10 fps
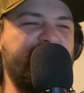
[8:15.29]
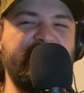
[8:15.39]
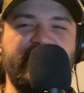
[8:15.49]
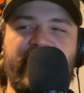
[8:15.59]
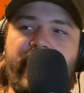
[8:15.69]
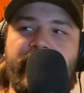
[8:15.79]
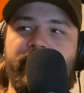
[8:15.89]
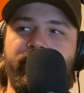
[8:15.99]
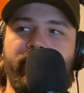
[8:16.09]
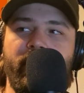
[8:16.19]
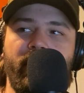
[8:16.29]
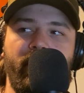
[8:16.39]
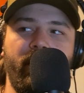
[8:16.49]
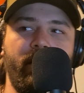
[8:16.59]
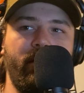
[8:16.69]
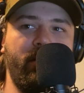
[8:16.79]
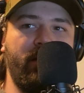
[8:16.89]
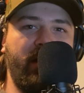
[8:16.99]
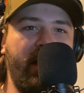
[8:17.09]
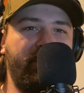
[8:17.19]
Steve.
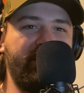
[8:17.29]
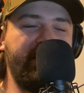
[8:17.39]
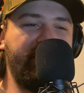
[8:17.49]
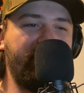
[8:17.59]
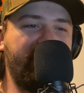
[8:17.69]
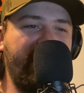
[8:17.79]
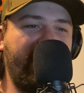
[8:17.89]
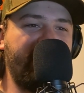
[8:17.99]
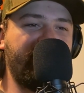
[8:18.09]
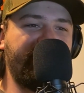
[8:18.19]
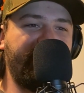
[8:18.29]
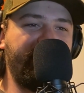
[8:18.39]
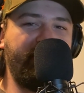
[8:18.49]
Can't believe you think I just